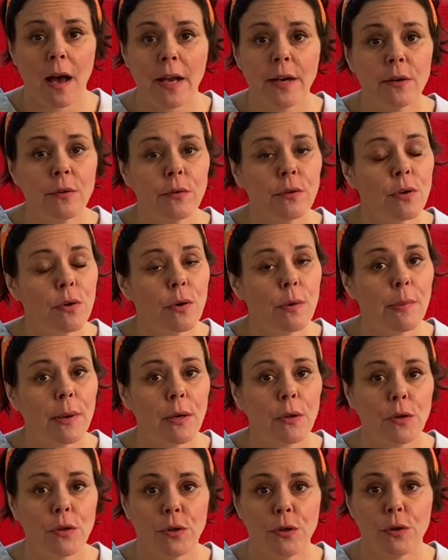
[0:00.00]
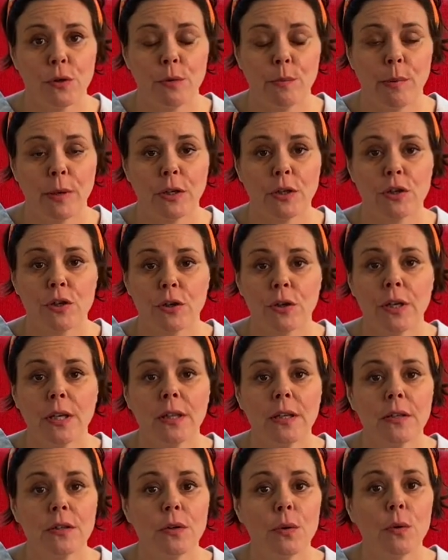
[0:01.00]
I don't know about you, but during
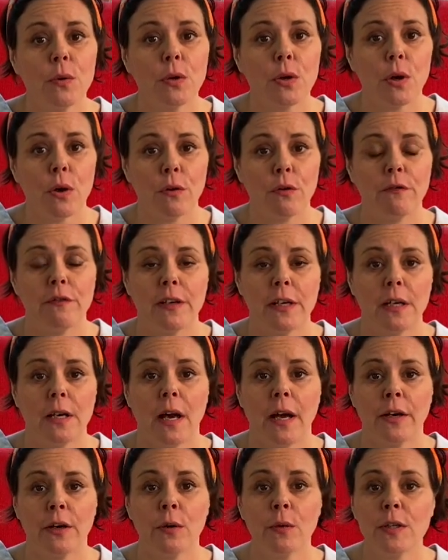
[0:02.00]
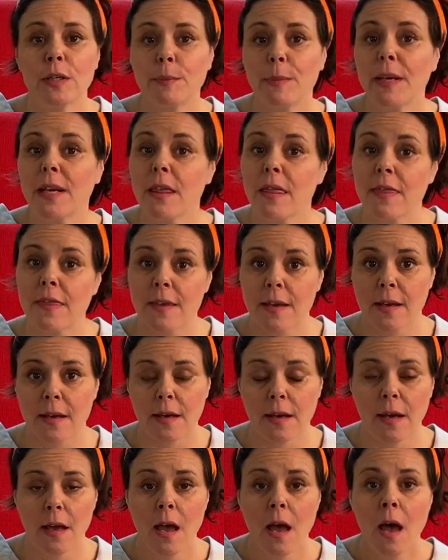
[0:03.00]
this whole COVID, I know it's been a
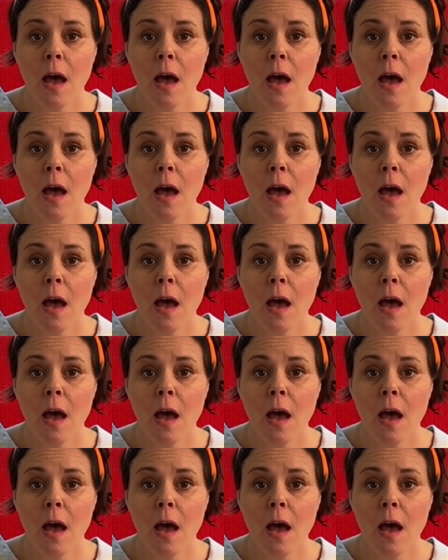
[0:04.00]
thing.